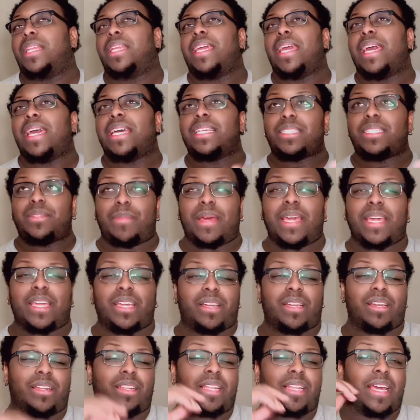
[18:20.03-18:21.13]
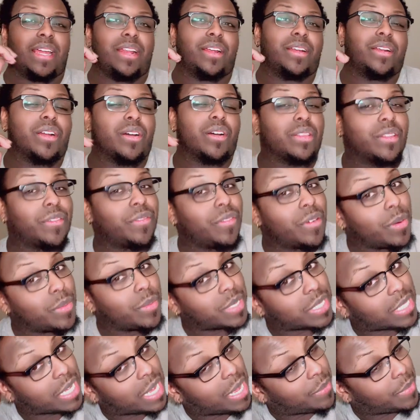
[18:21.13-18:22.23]
Yes, Megan could have let her know that Phor
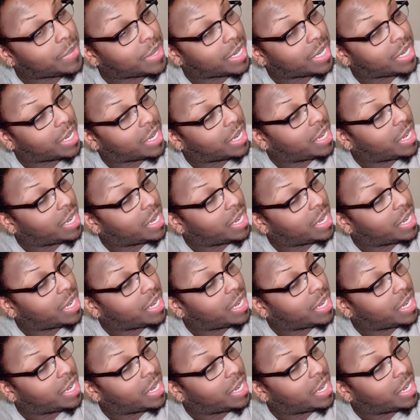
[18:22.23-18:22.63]
was coming.